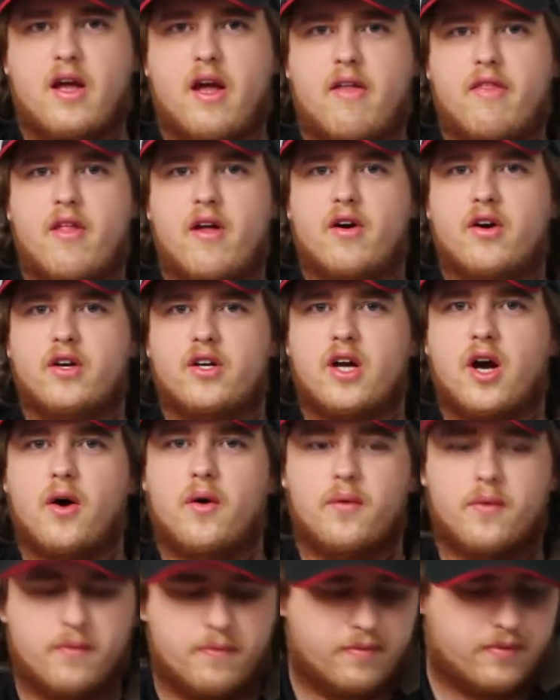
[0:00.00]
And there you
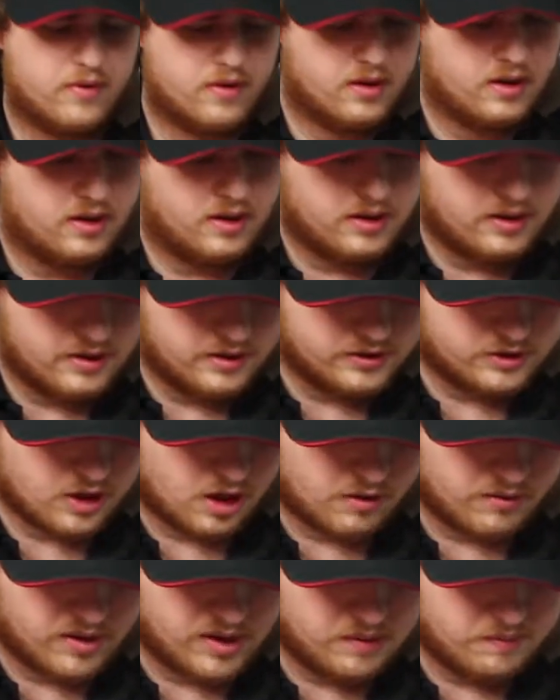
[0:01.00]
go. It's
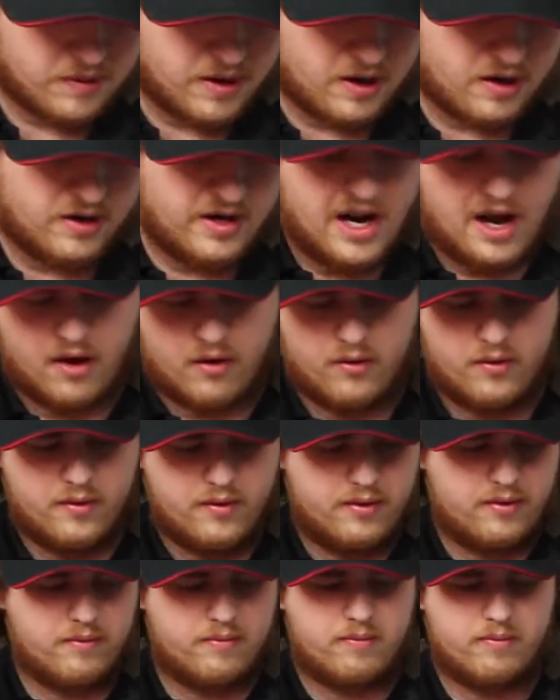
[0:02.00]
already paired. Now,
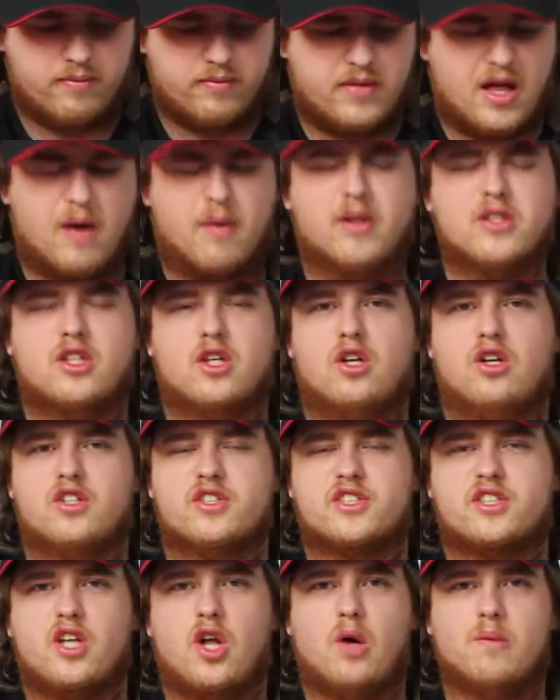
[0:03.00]
that was a little
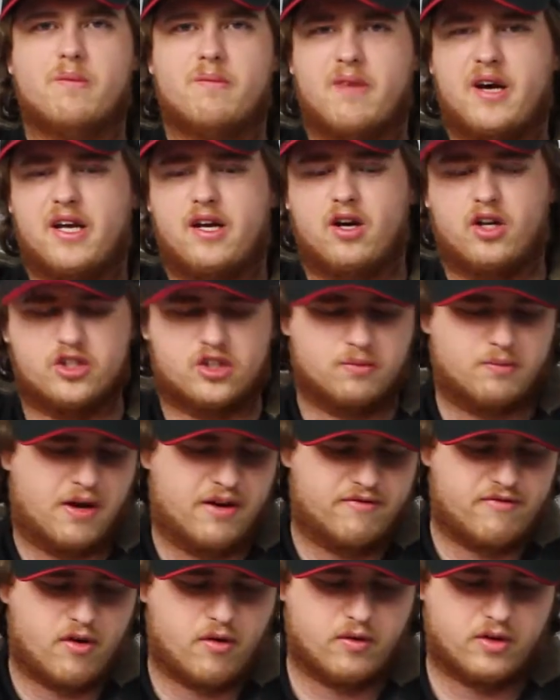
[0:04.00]
slow. My also
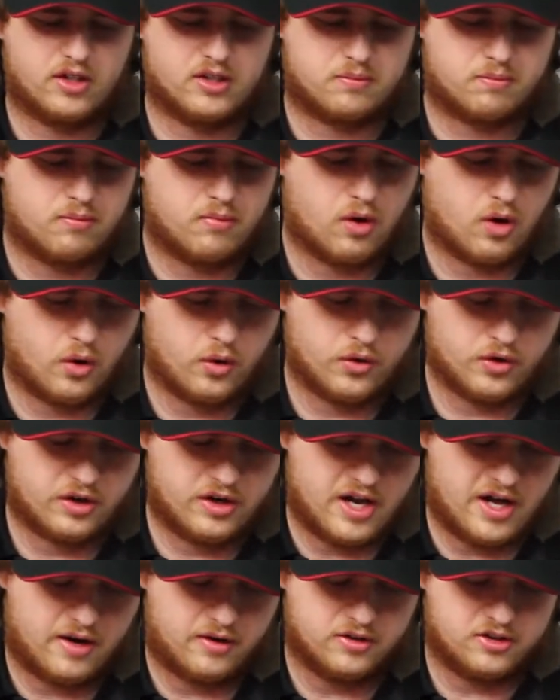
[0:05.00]
my phone is older
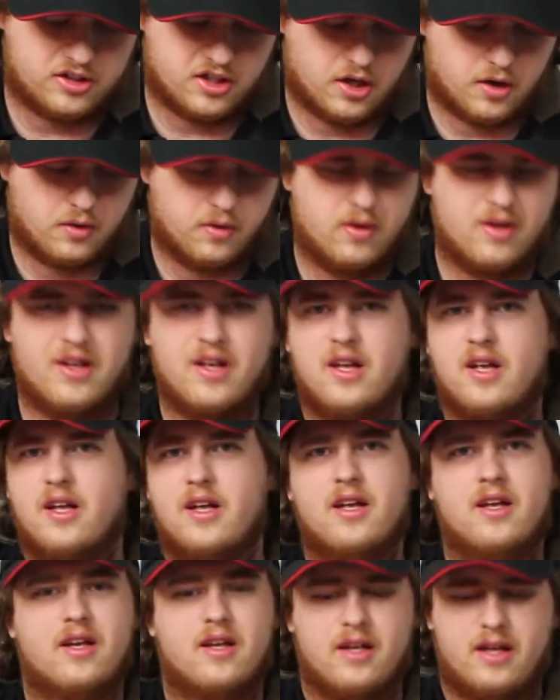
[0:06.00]
now, so
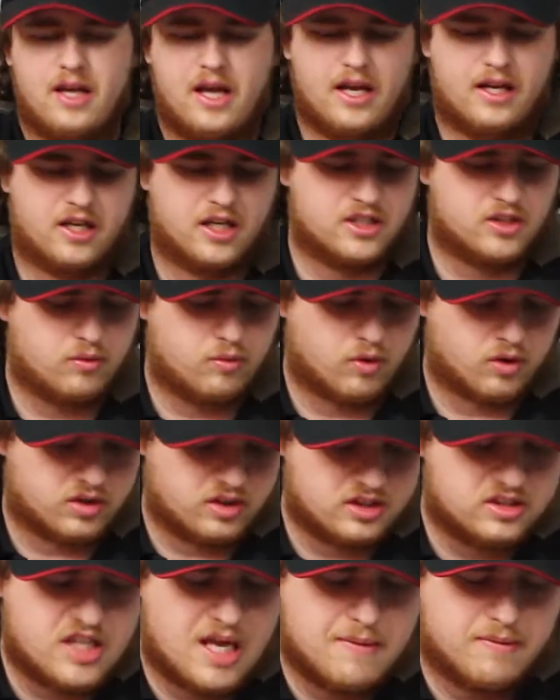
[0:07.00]
it doesn't work
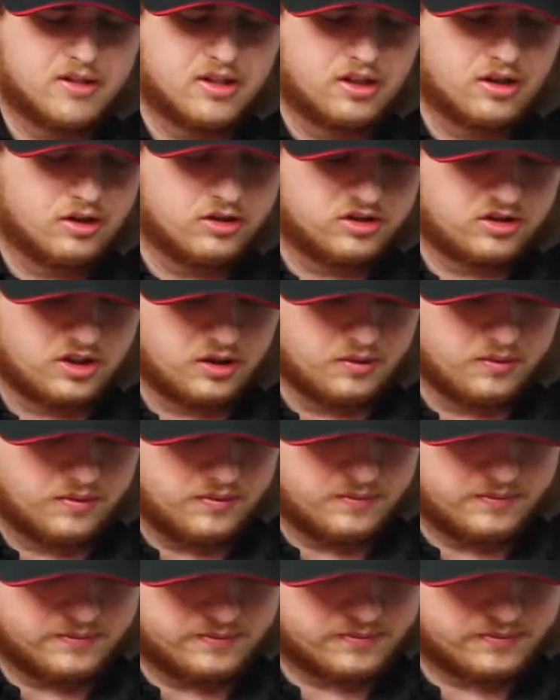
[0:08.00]
the same as it used to.